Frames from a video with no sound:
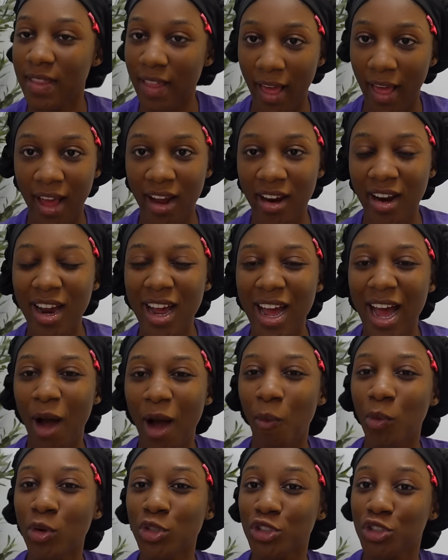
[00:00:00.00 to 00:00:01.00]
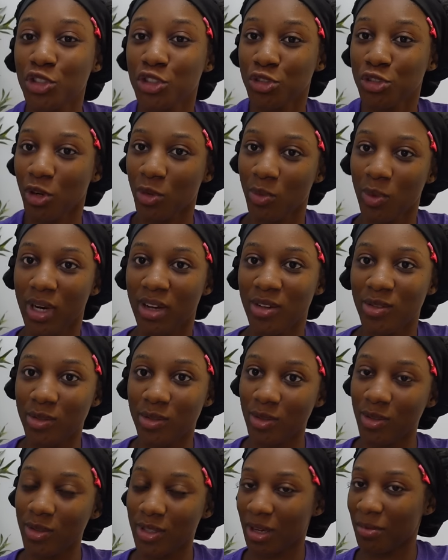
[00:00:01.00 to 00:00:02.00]
there. I was shocked when I was
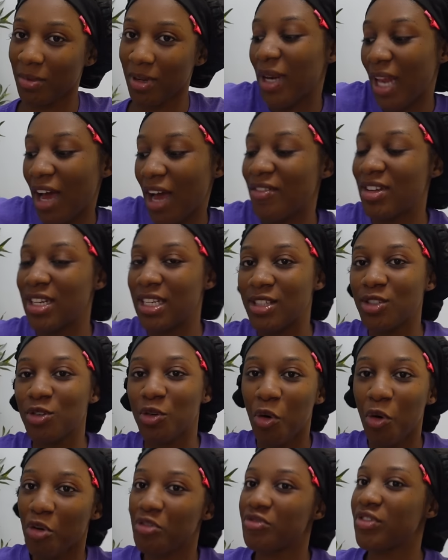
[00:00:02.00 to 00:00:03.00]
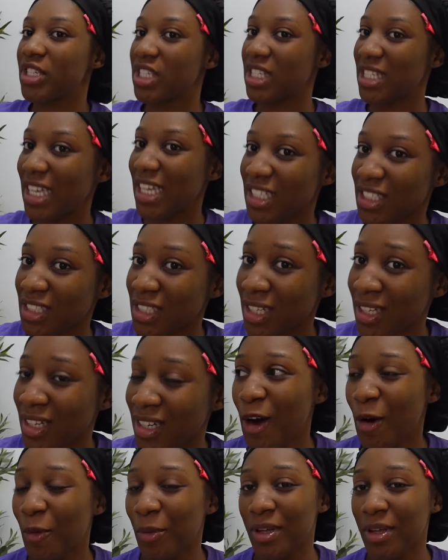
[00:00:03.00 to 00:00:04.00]
going to come and have a little
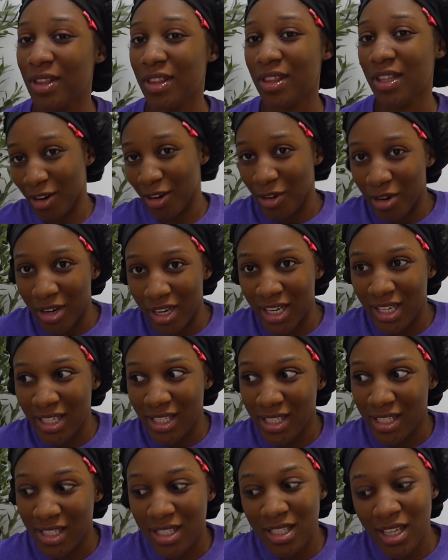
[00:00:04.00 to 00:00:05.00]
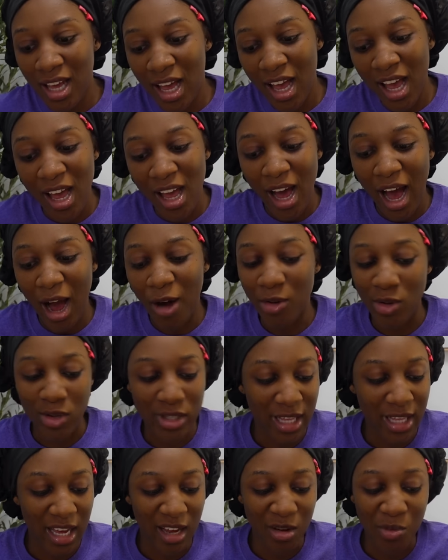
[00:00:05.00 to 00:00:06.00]
conversation with Chris I
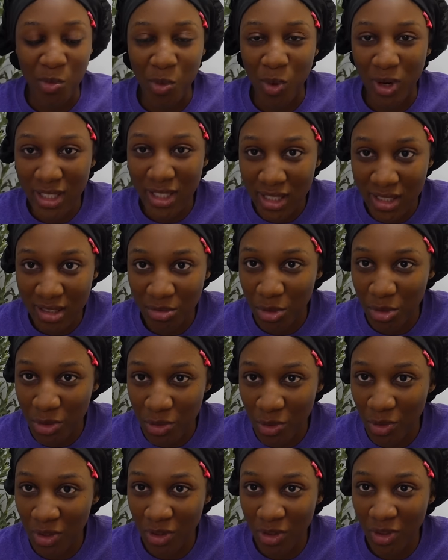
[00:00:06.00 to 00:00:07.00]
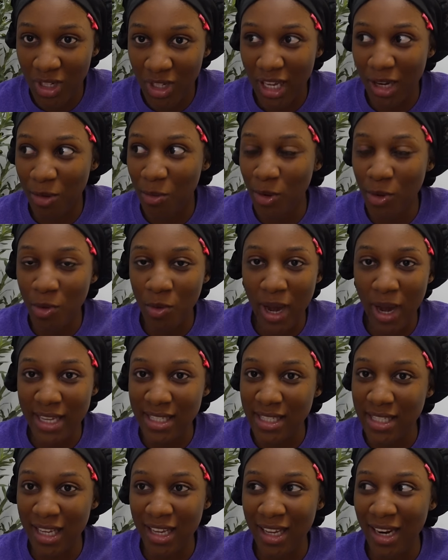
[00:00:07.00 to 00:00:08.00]
was like, what? What's going on? Like, what do I
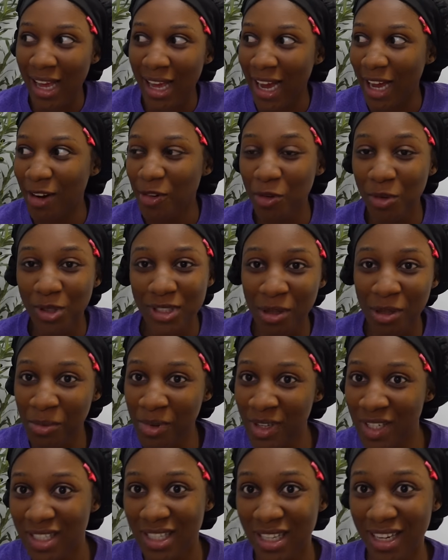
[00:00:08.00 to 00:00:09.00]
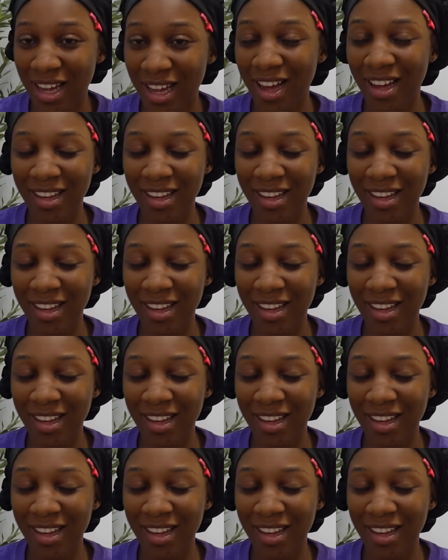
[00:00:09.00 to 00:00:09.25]
say? Like, I don't know what I'm going through.